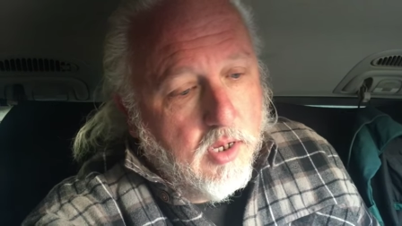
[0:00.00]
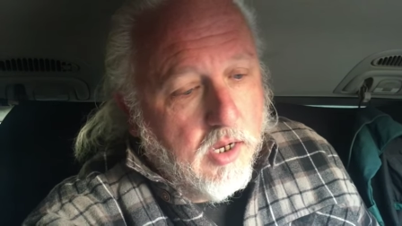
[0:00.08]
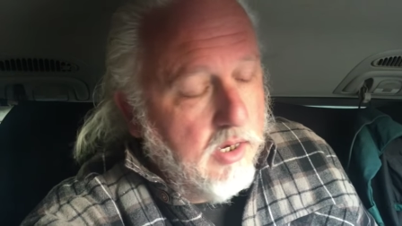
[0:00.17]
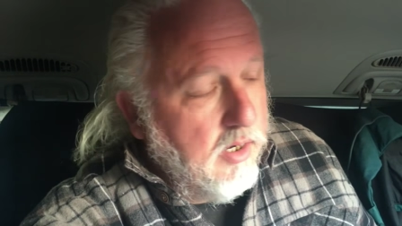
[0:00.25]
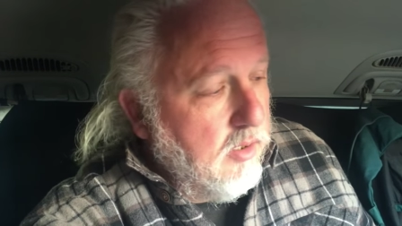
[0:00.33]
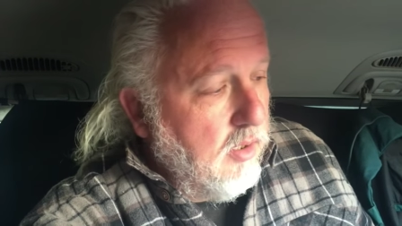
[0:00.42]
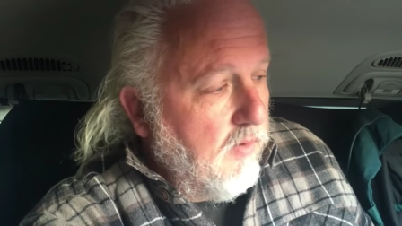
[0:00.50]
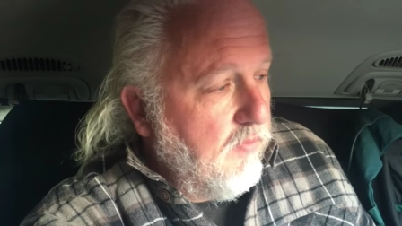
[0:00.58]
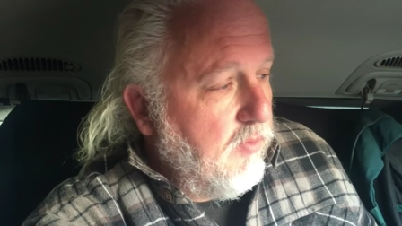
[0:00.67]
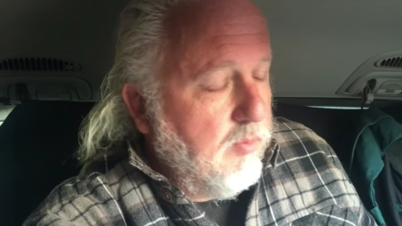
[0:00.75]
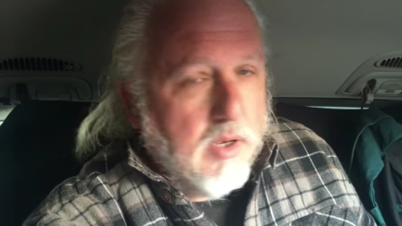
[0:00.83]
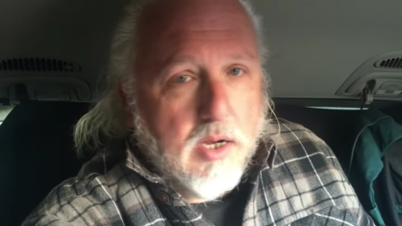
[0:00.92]
I had
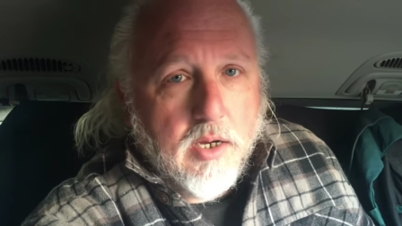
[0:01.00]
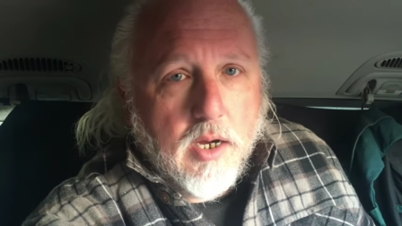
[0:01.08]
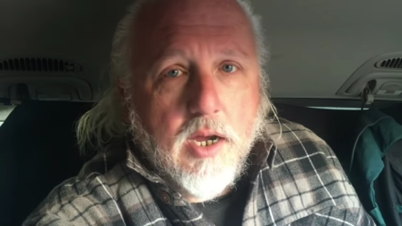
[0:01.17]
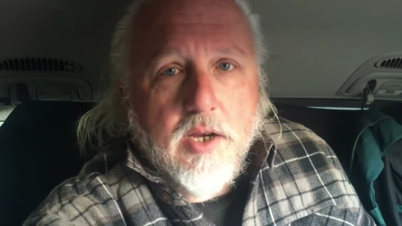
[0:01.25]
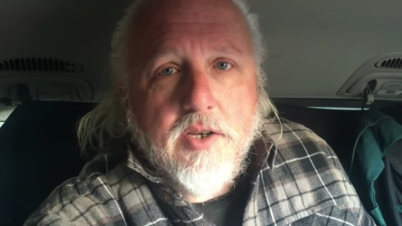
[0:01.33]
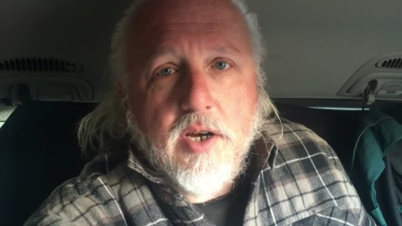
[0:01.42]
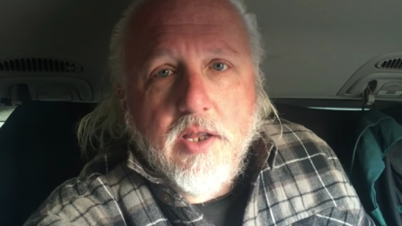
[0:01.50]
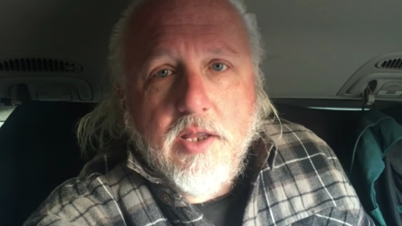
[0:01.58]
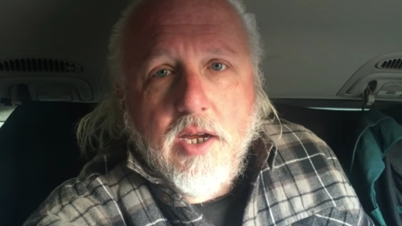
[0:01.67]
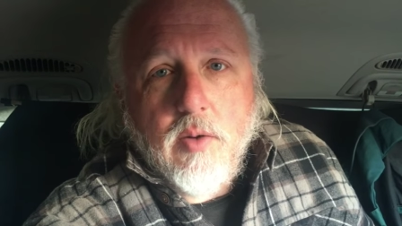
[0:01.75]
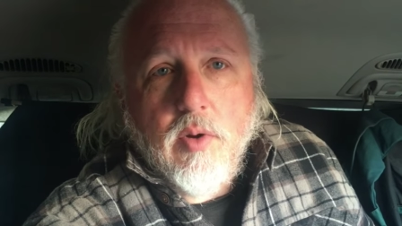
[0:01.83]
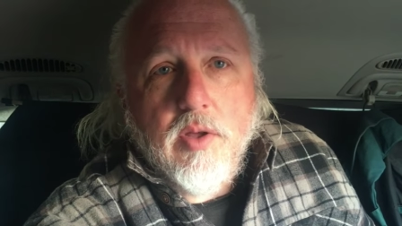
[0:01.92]
left my I had done it
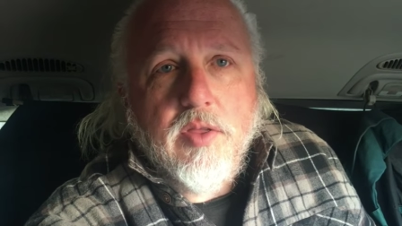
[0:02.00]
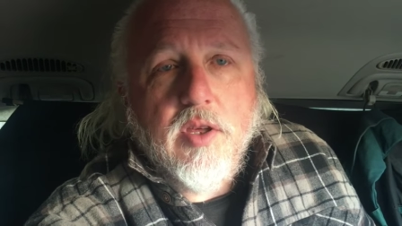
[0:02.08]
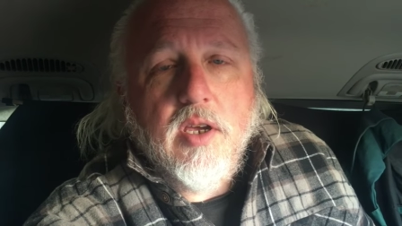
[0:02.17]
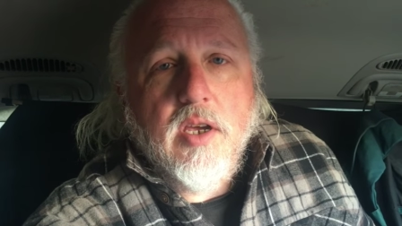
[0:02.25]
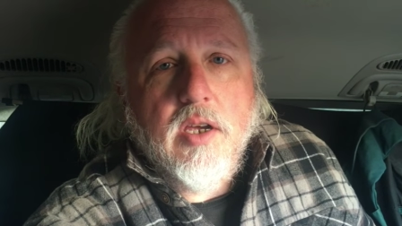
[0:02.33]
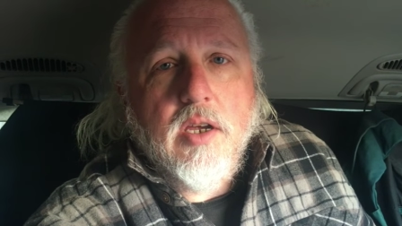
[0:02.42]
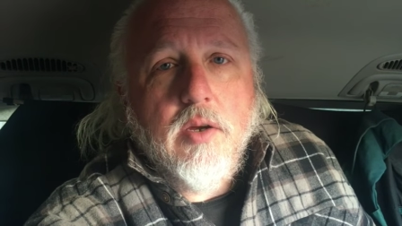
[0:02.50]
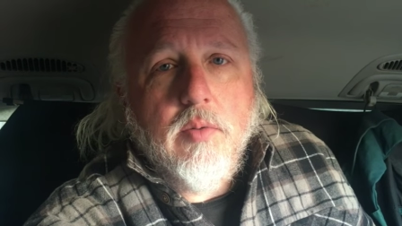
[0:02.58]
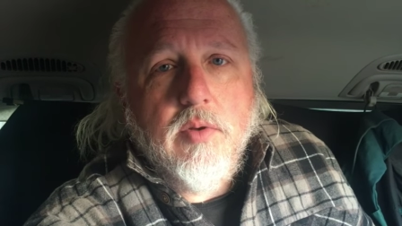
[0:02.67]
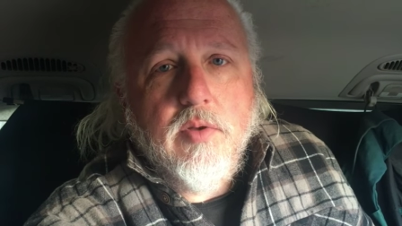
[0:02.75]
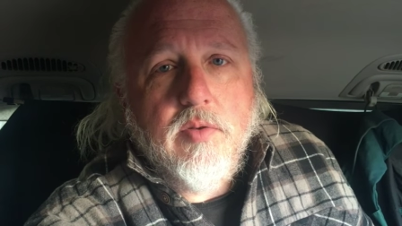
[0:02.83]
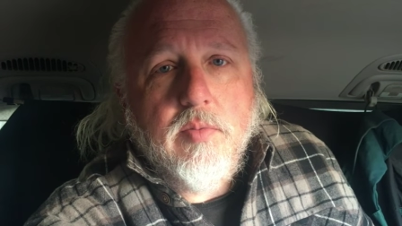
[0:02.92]
that way thinking it
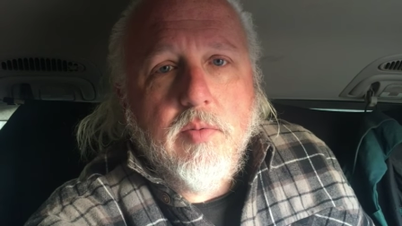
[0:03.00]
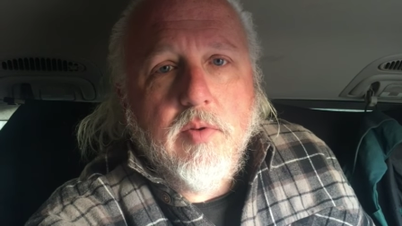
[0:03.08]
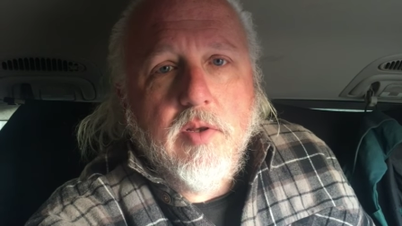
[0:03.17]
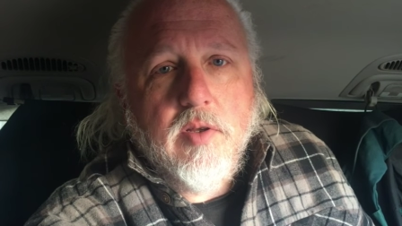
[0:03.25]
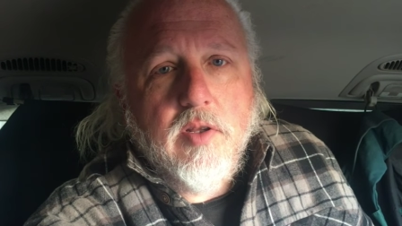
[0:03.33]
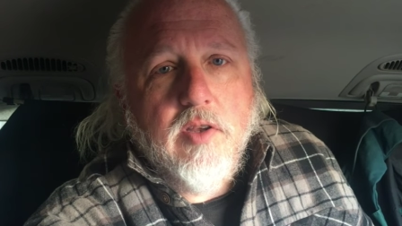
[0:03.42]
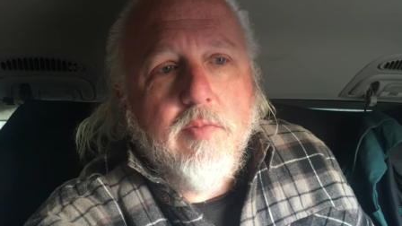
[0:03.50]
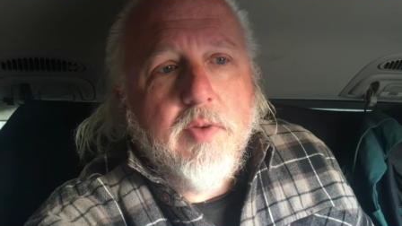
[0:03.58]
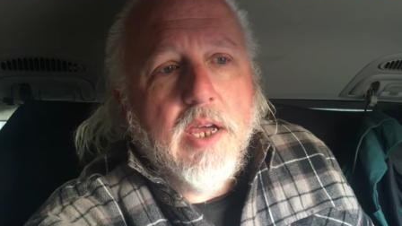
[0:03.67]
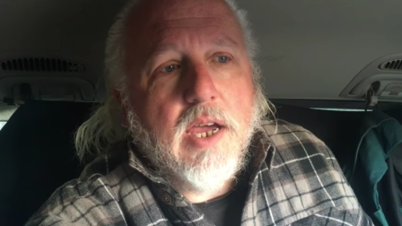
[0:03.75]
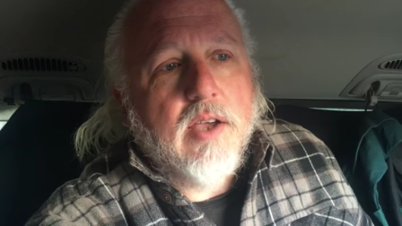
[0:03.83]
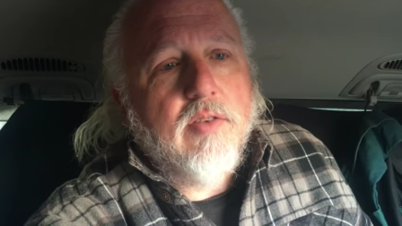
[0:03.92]
was leave
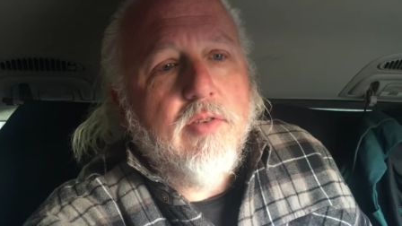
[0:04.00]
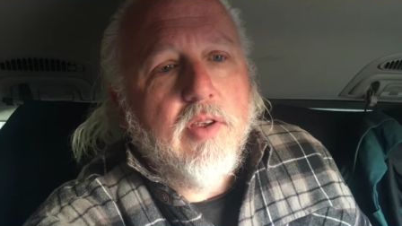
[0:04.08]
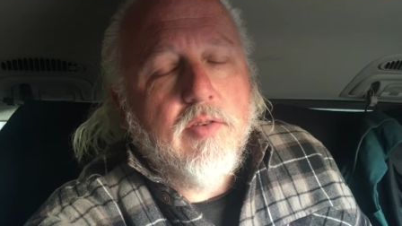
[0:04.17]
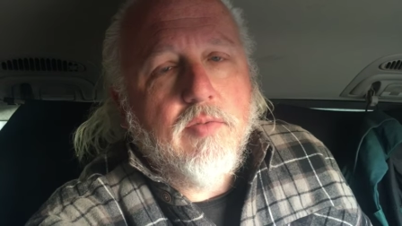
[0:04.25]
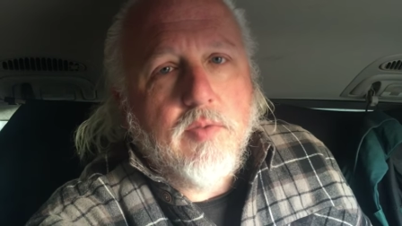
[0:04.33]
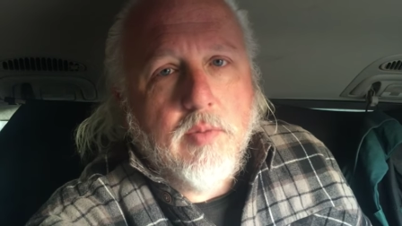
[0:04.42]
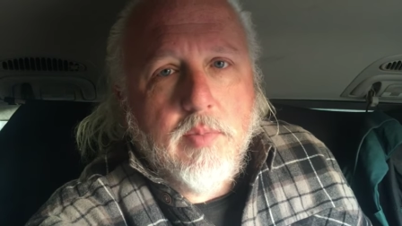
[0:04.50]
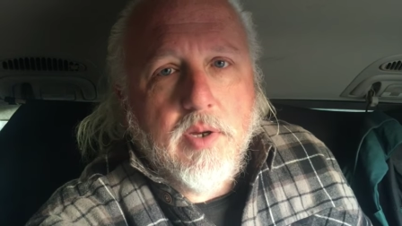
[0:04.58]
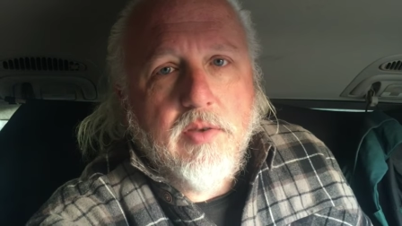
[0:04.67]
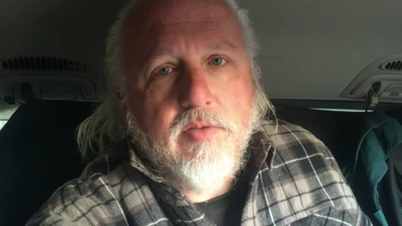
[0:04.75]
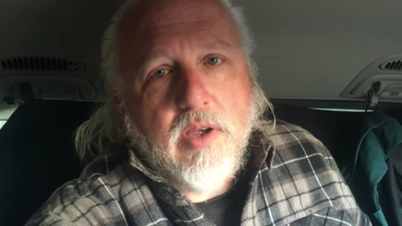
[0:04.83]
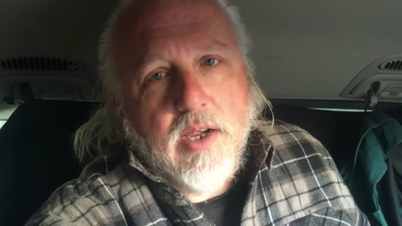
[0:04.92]
me access from
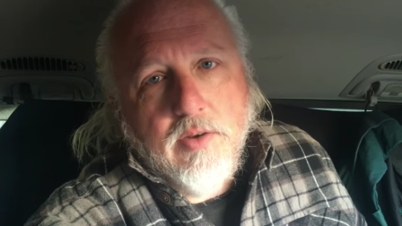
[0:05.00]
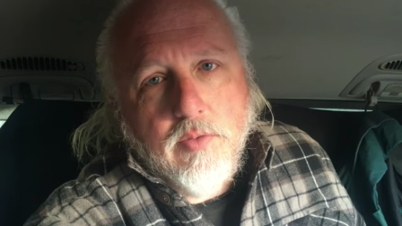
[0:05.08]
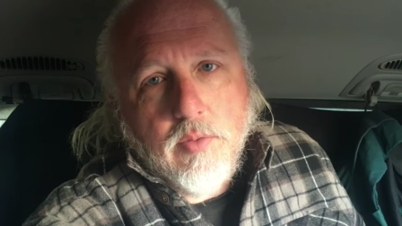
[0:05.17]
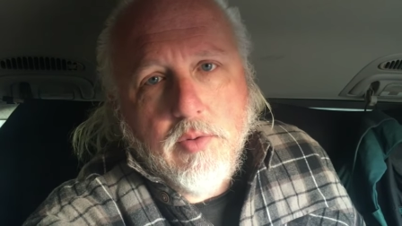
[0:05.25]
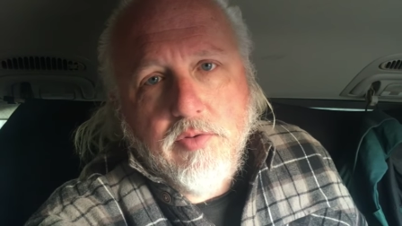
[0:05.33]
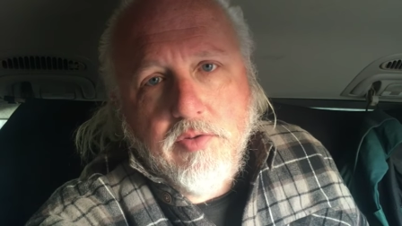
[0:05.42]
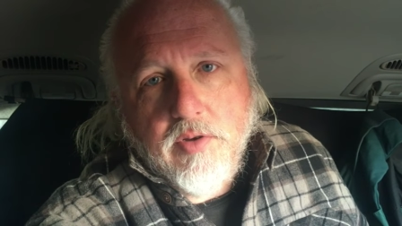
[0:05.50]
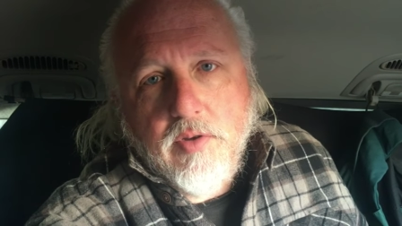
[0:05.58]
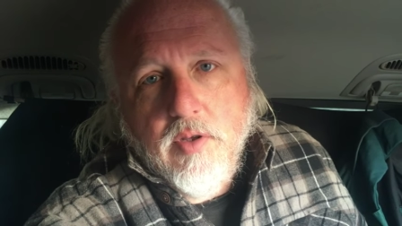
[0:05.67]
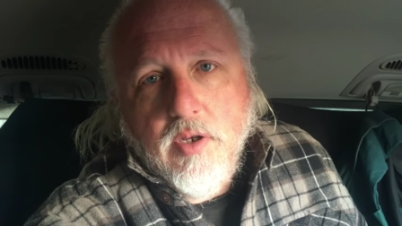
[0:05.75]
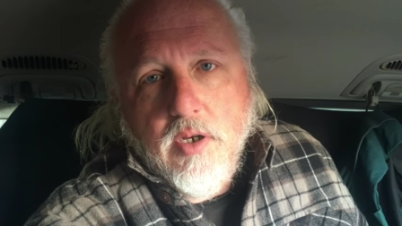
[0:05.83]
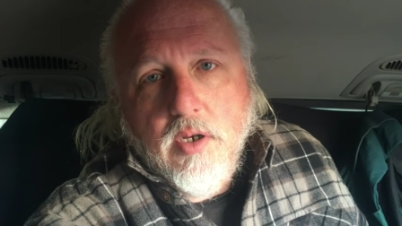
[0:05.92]
my side door still